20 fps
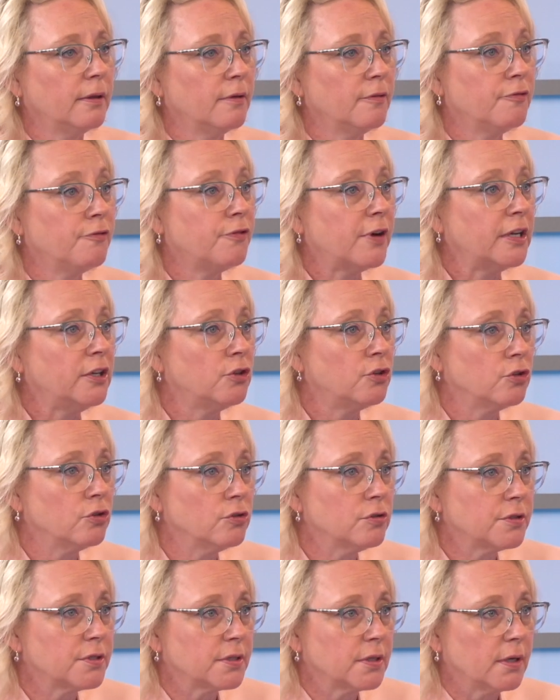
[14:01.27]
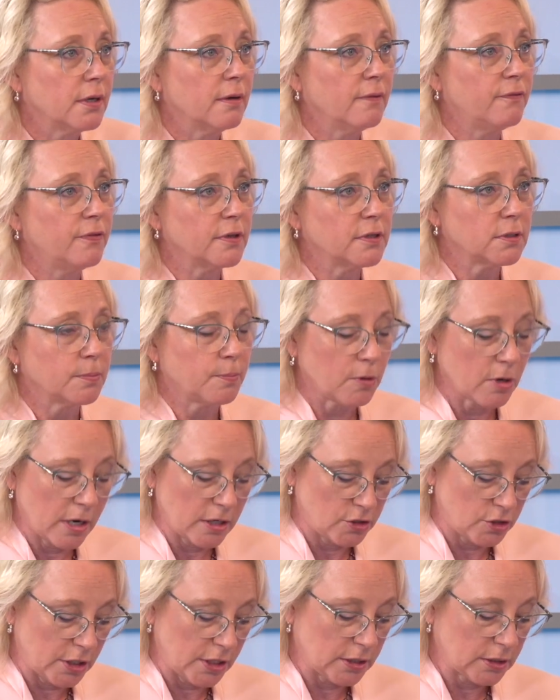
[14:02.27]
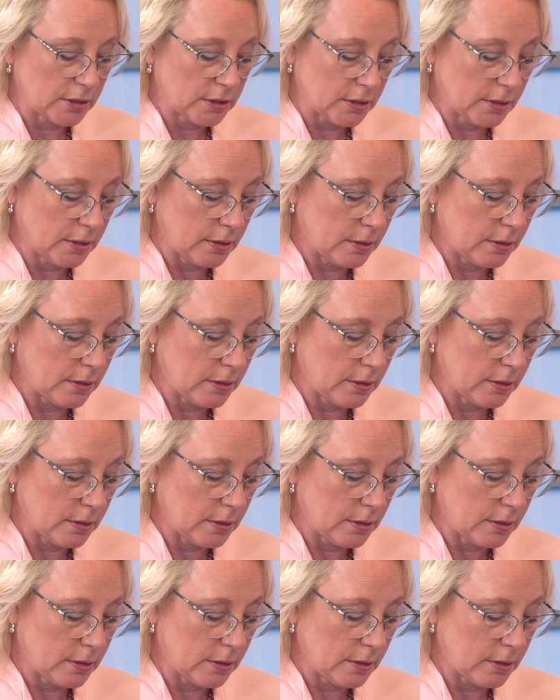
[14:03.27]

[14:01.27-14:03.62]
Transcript: the funders of this project.